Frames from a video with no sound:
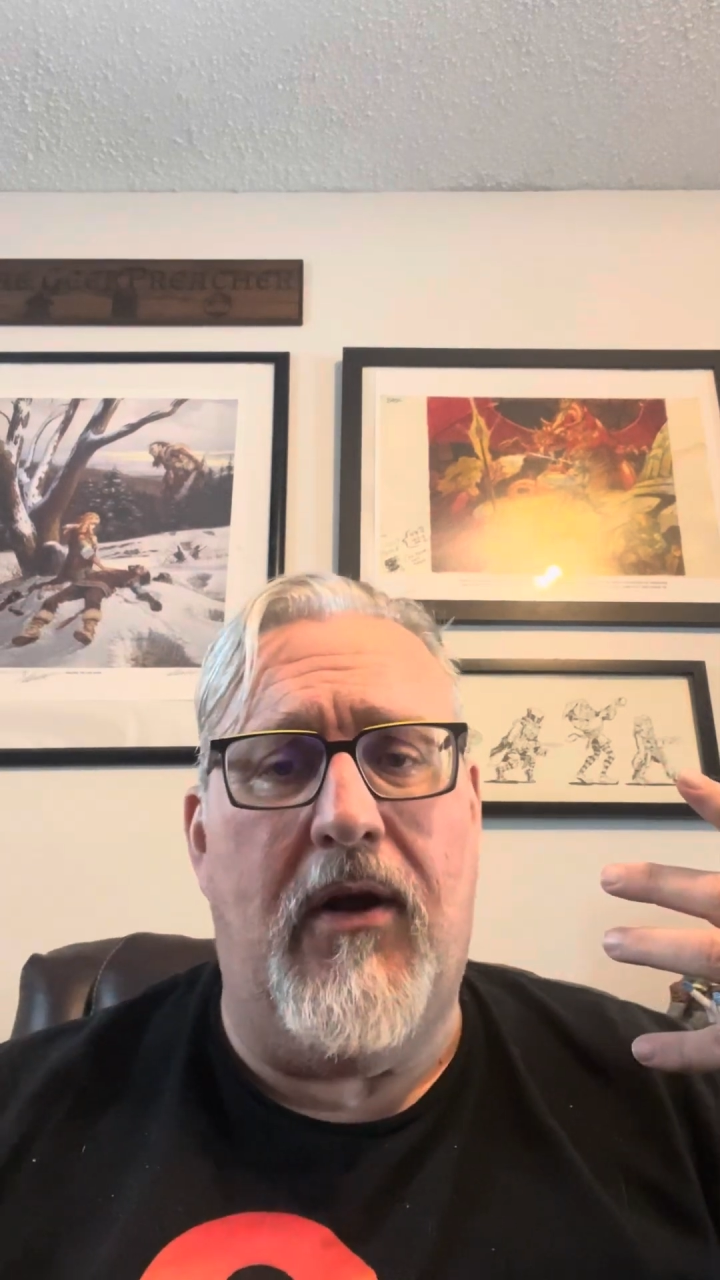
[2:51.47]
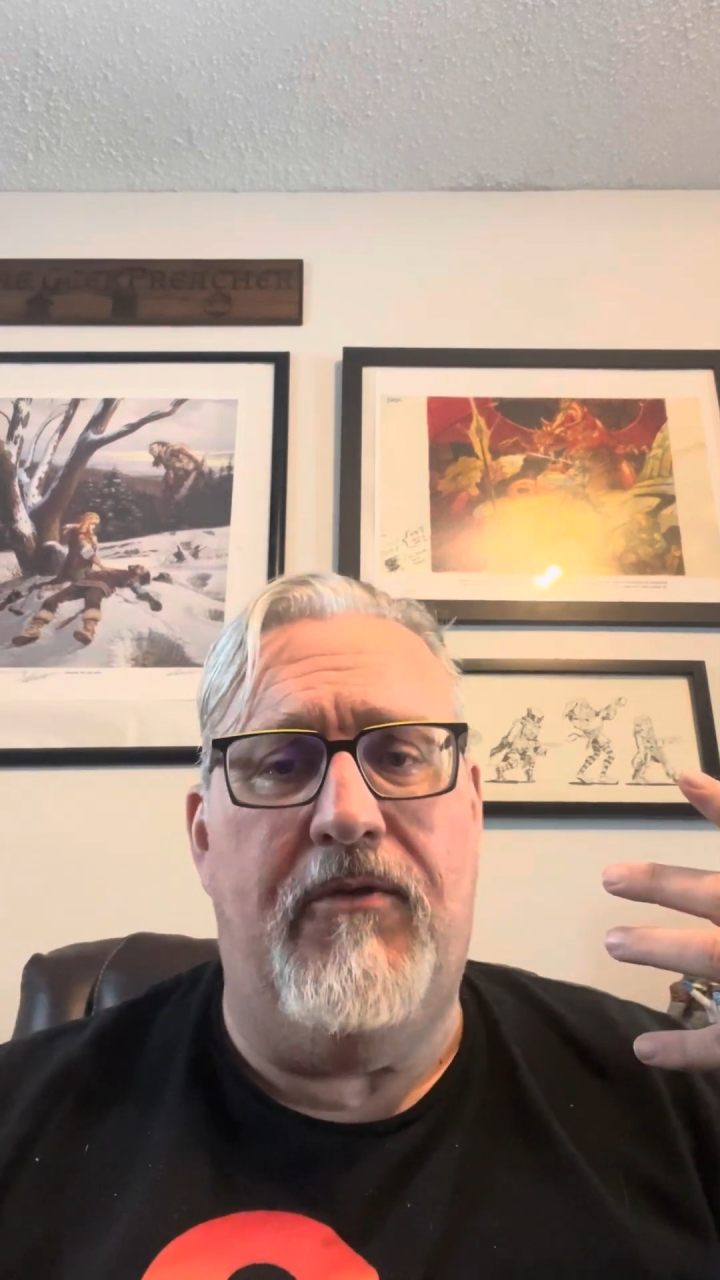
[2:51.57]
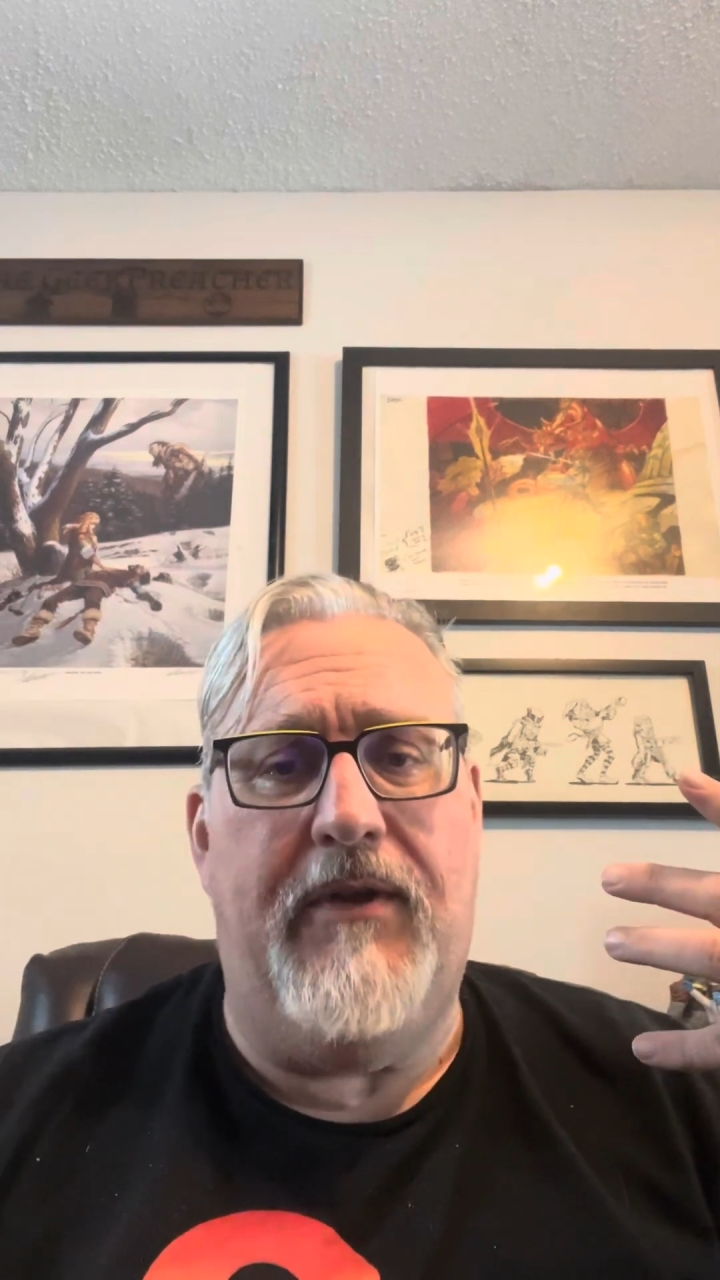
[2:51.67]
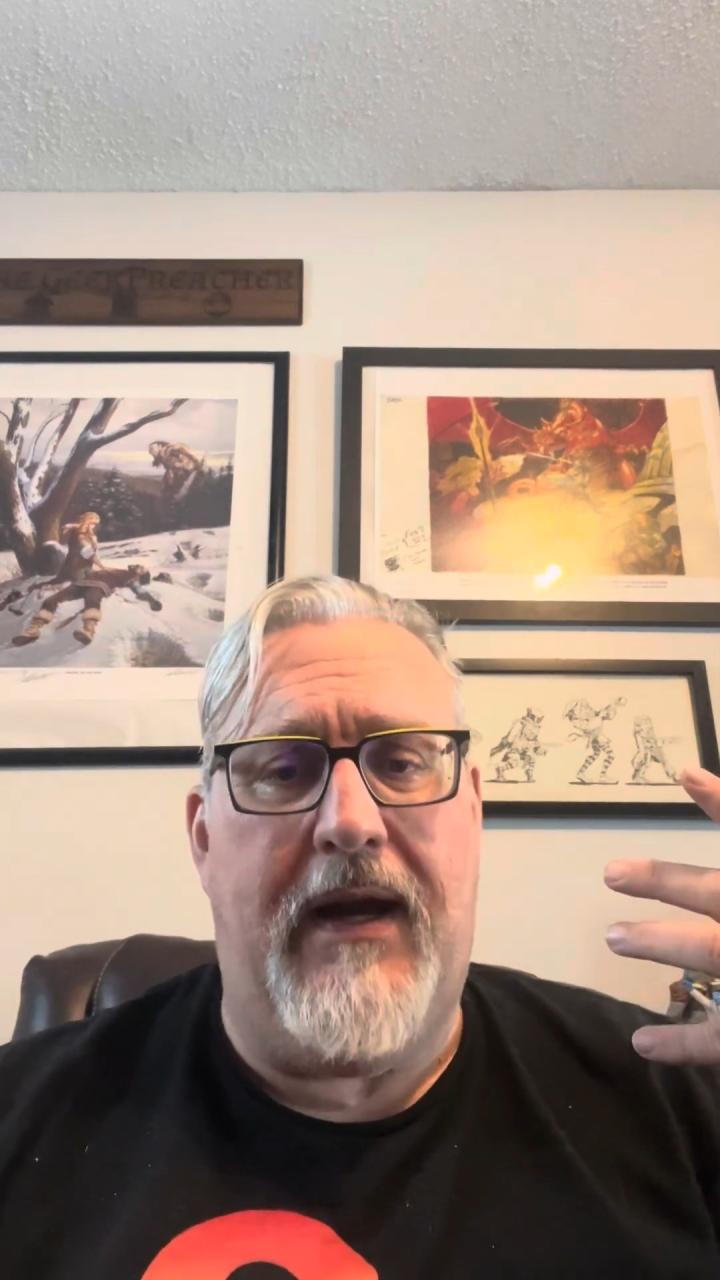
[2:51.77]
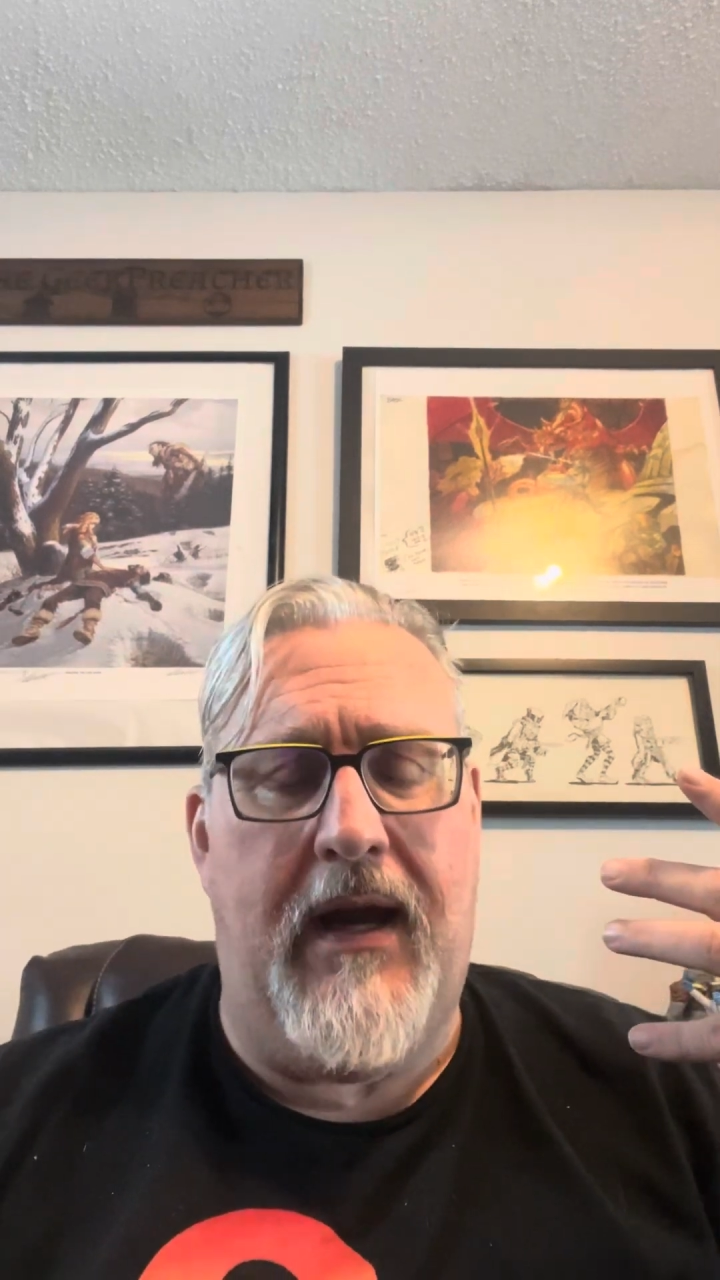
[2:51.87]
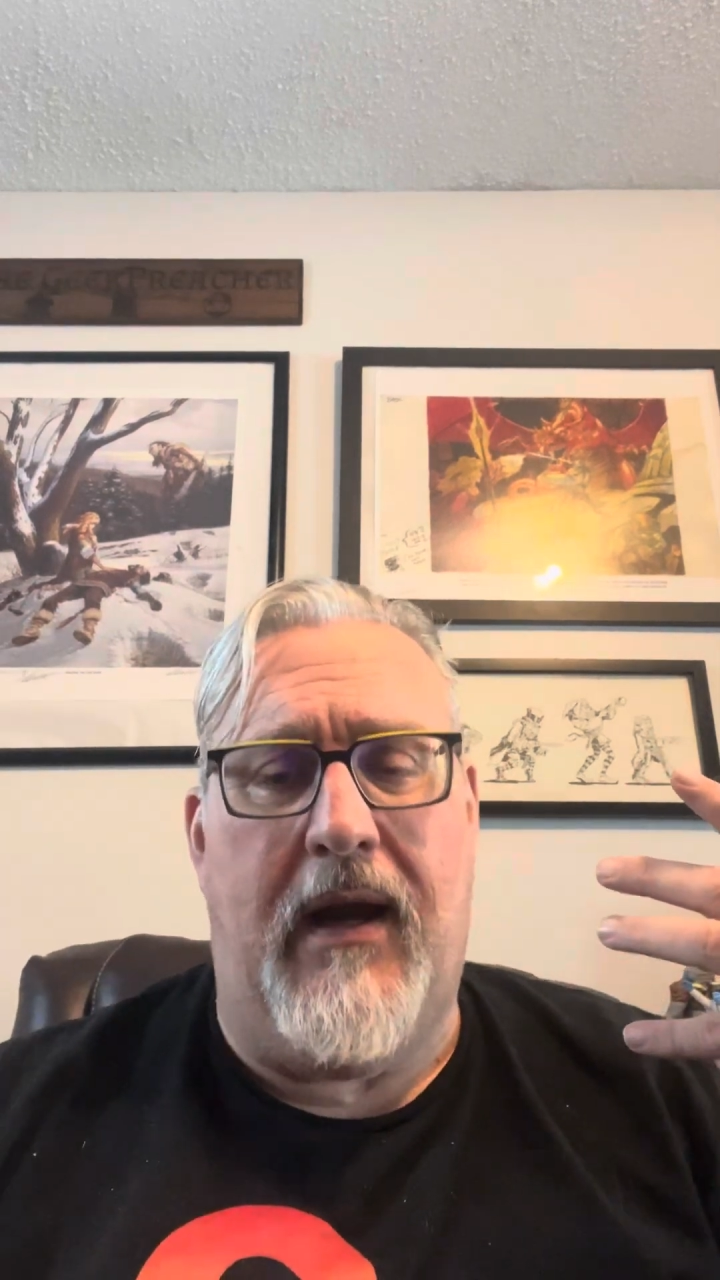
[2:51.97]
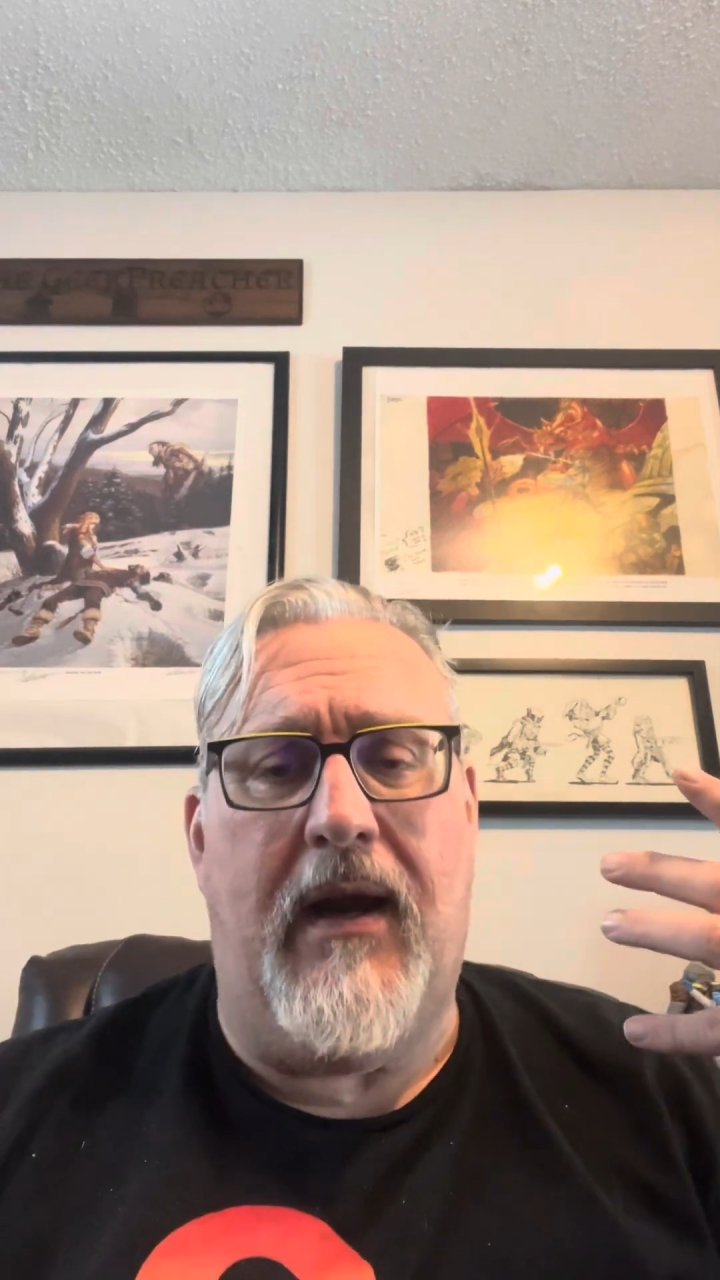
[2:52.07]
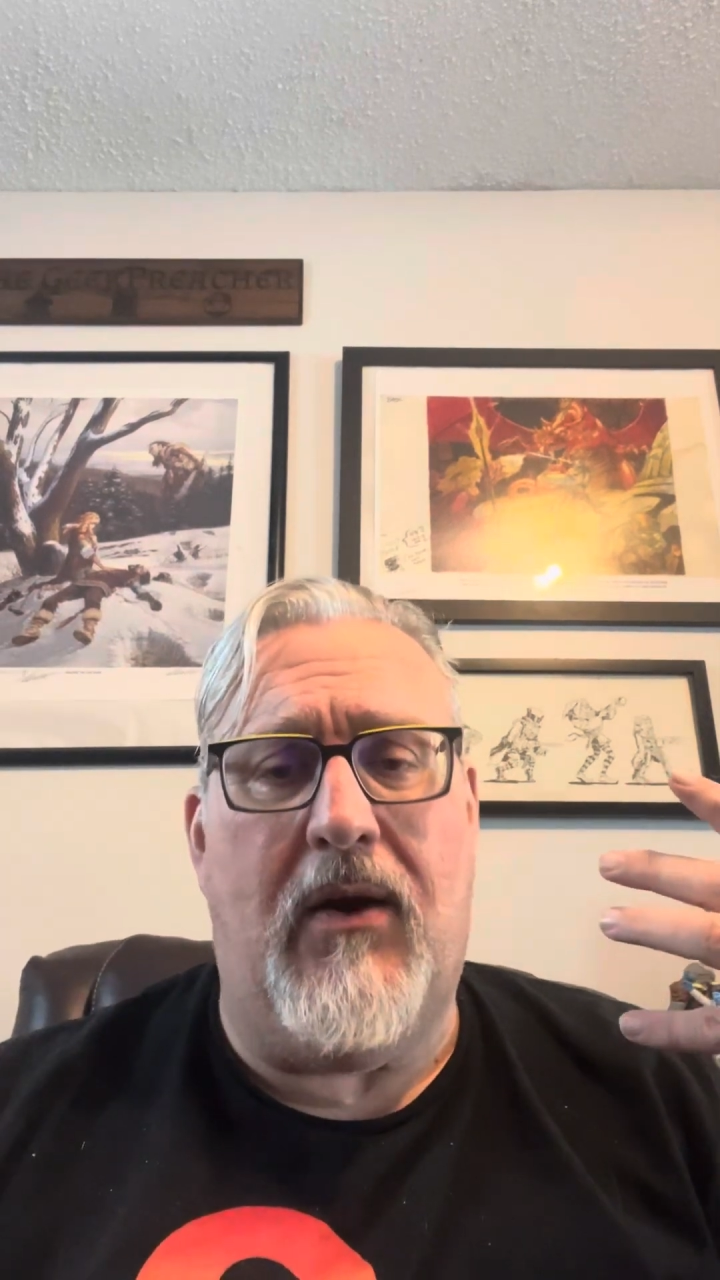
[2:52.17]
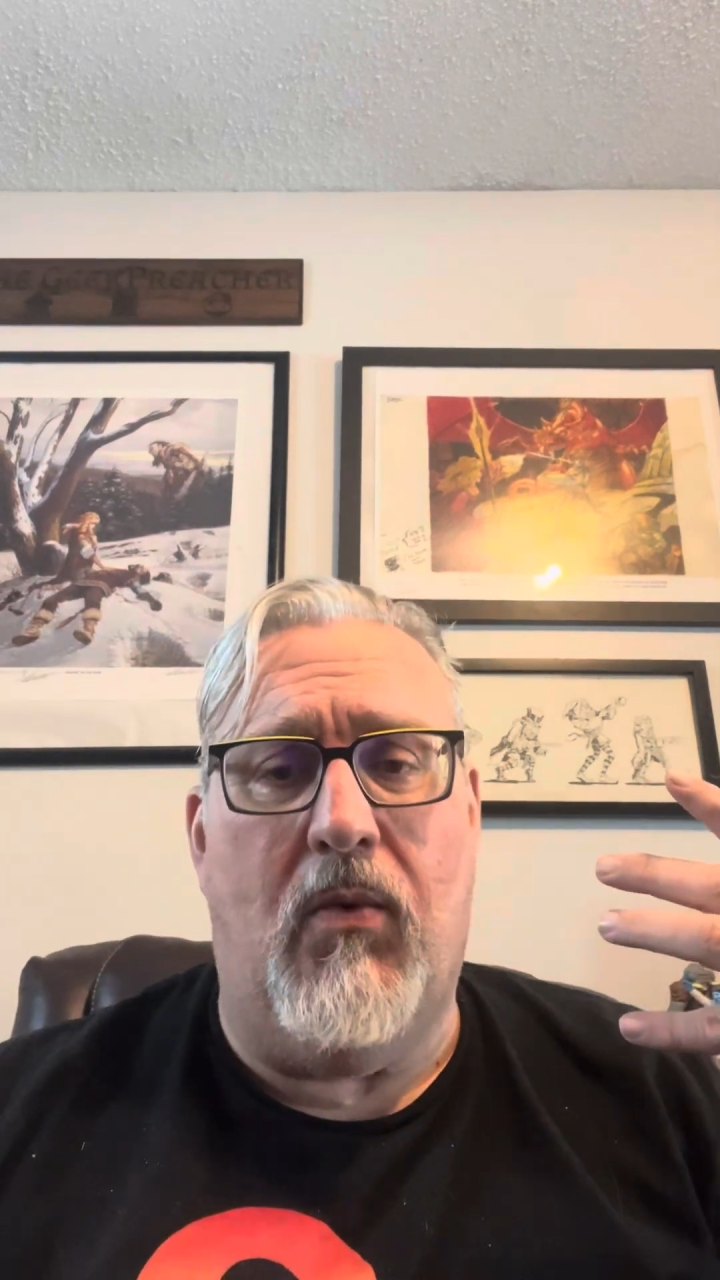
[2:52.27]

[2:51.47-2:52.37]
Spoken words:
of the geek,